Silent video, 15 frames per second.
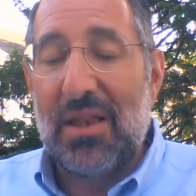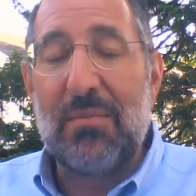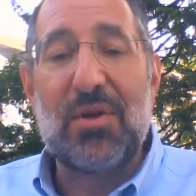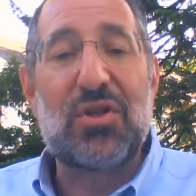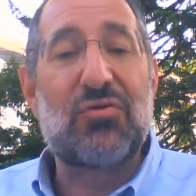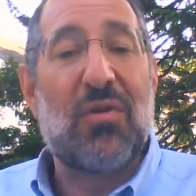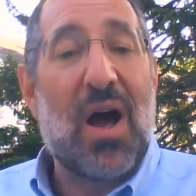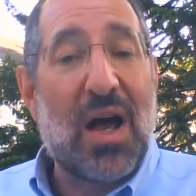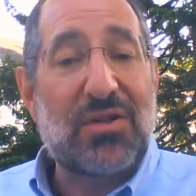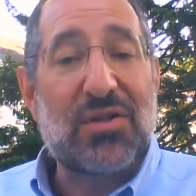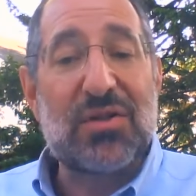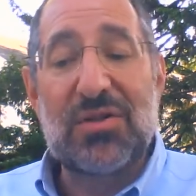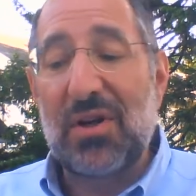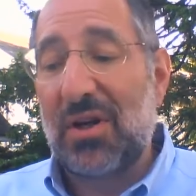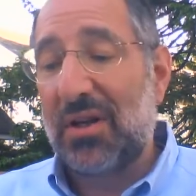Midrash
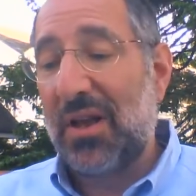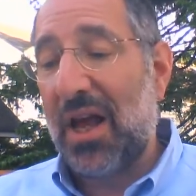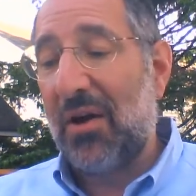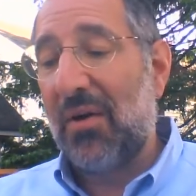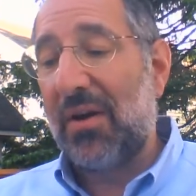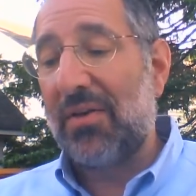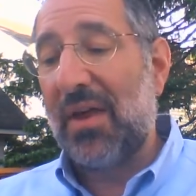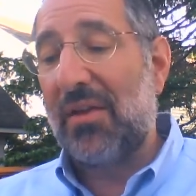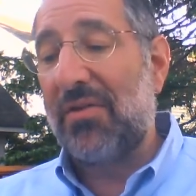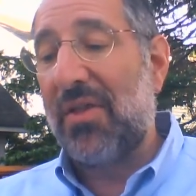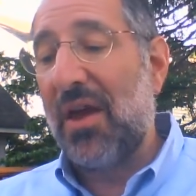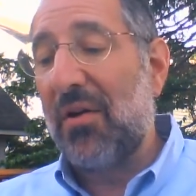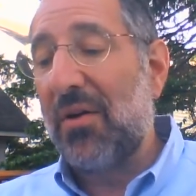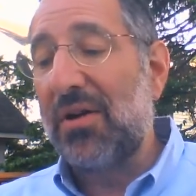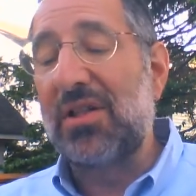is declaring that
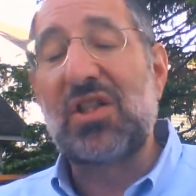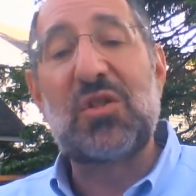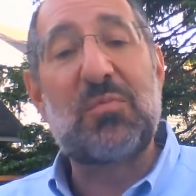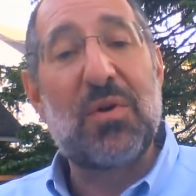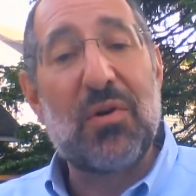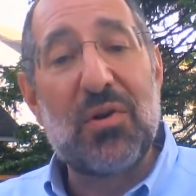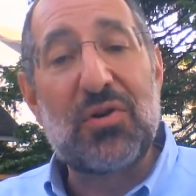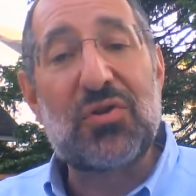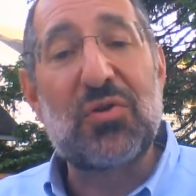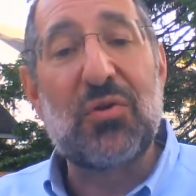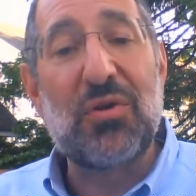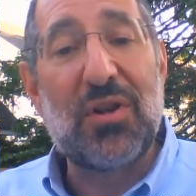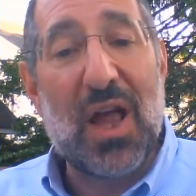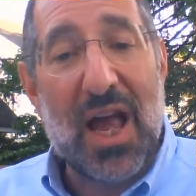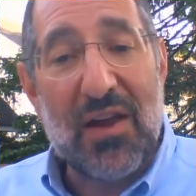there is
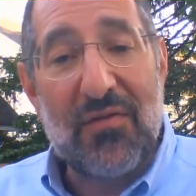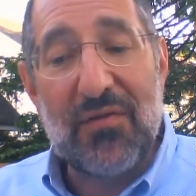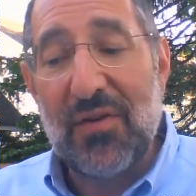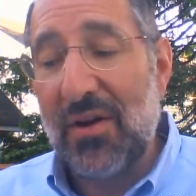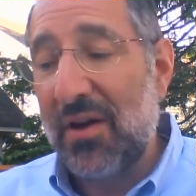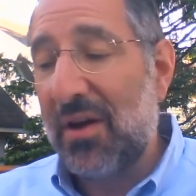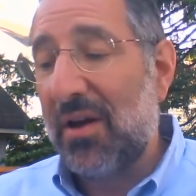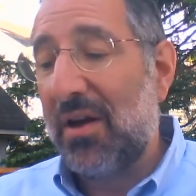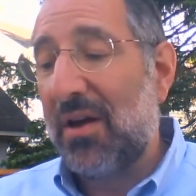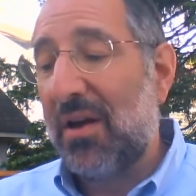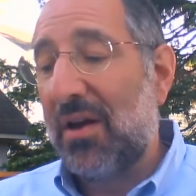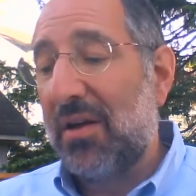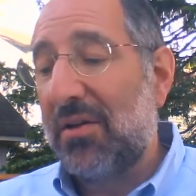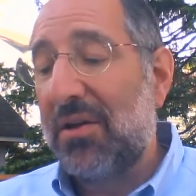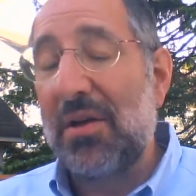spiritual life
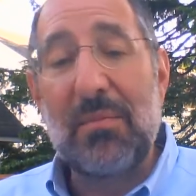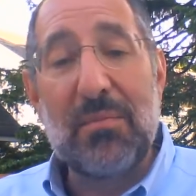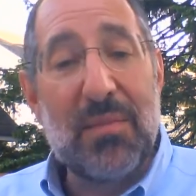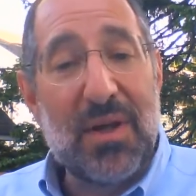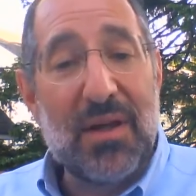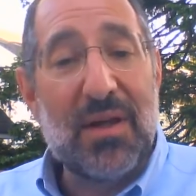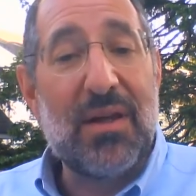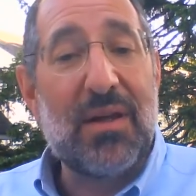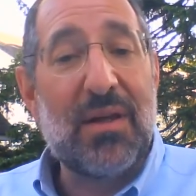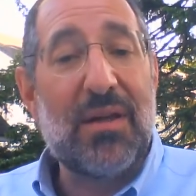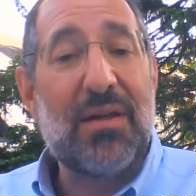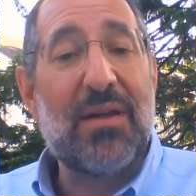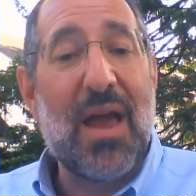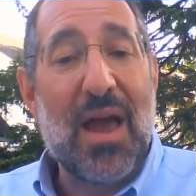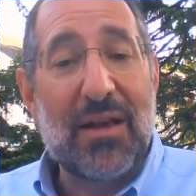to me
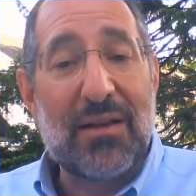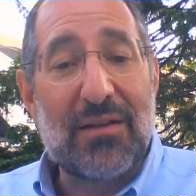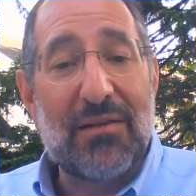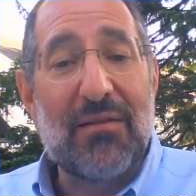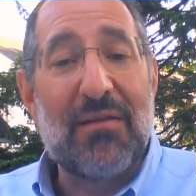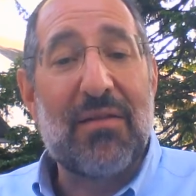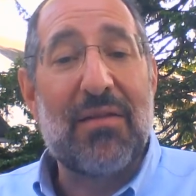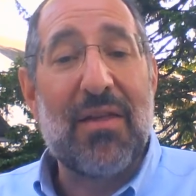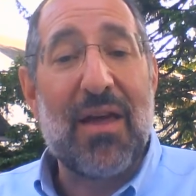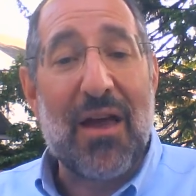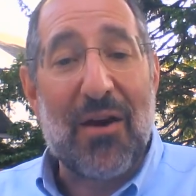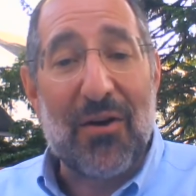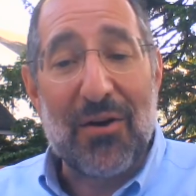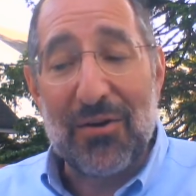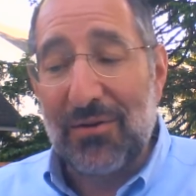yet
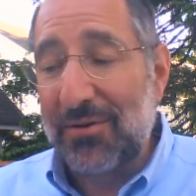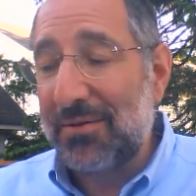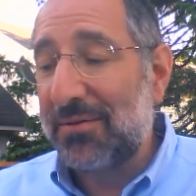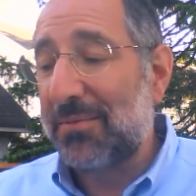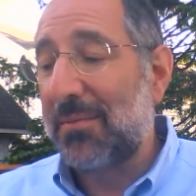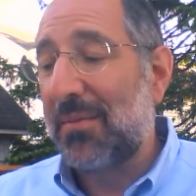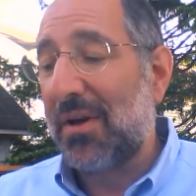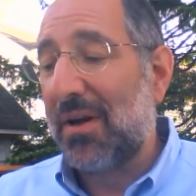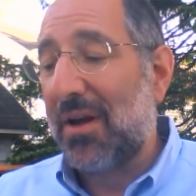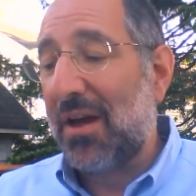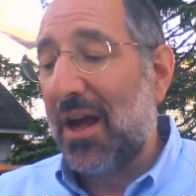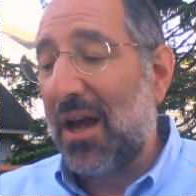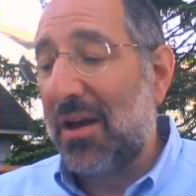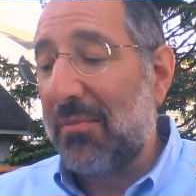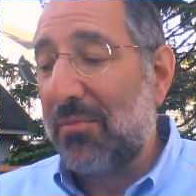there.
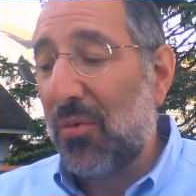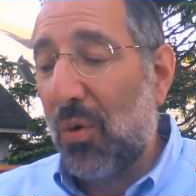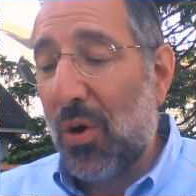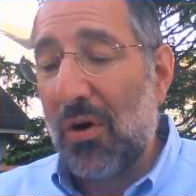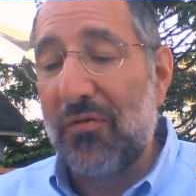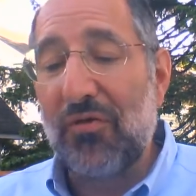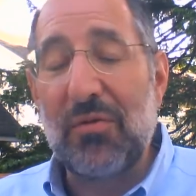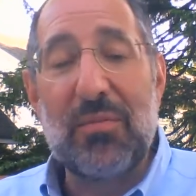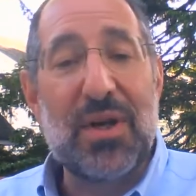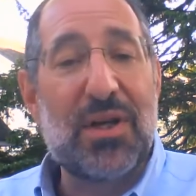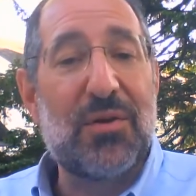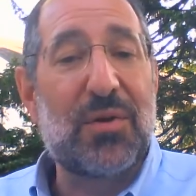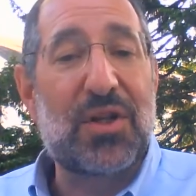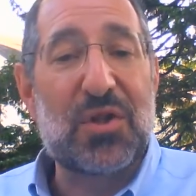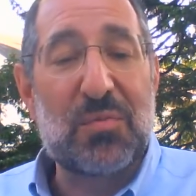More for me
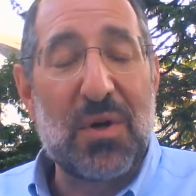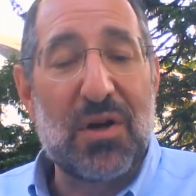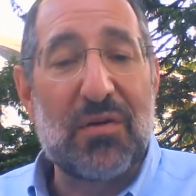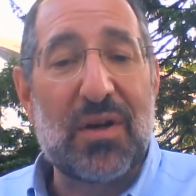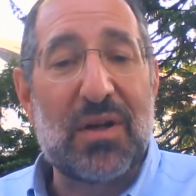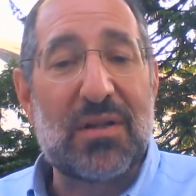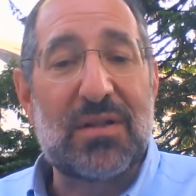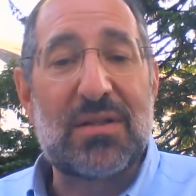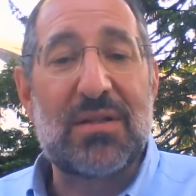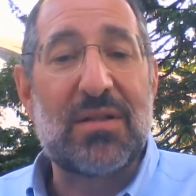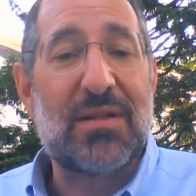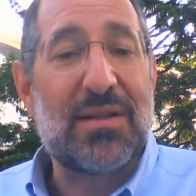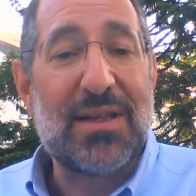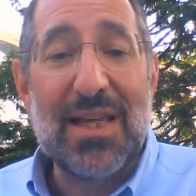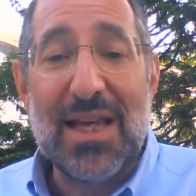to experience,
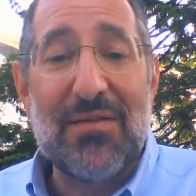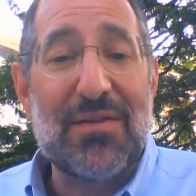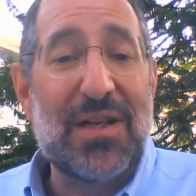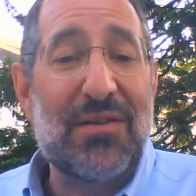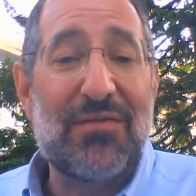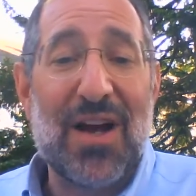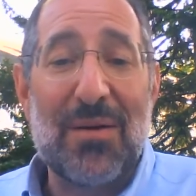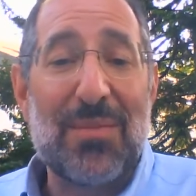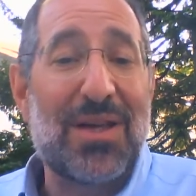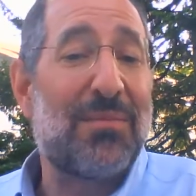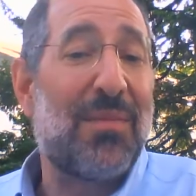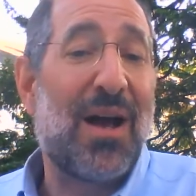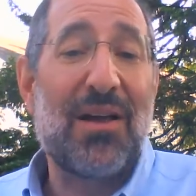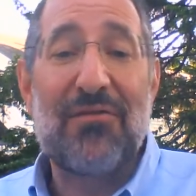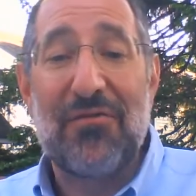even if I'm in
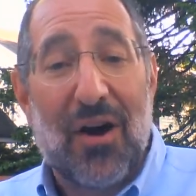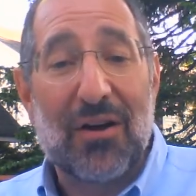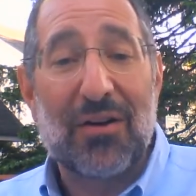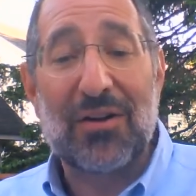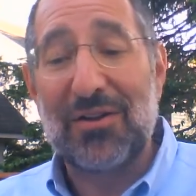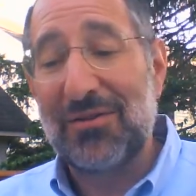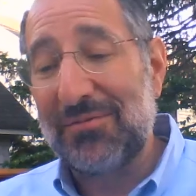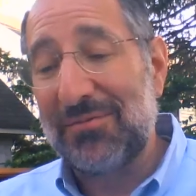my funk.